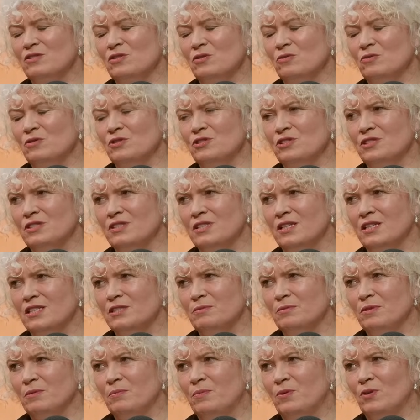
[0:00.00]
so
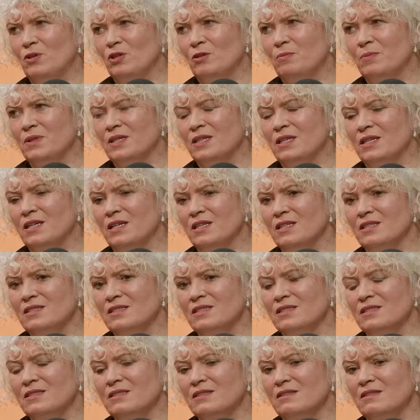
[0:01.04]
understandable, Paul,
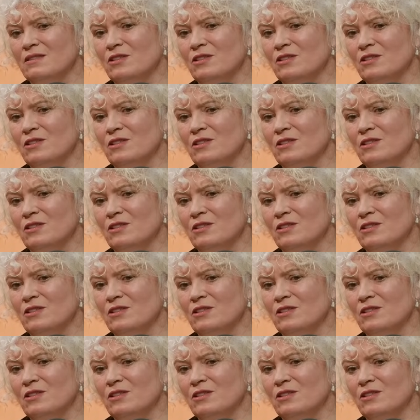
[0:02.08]
because,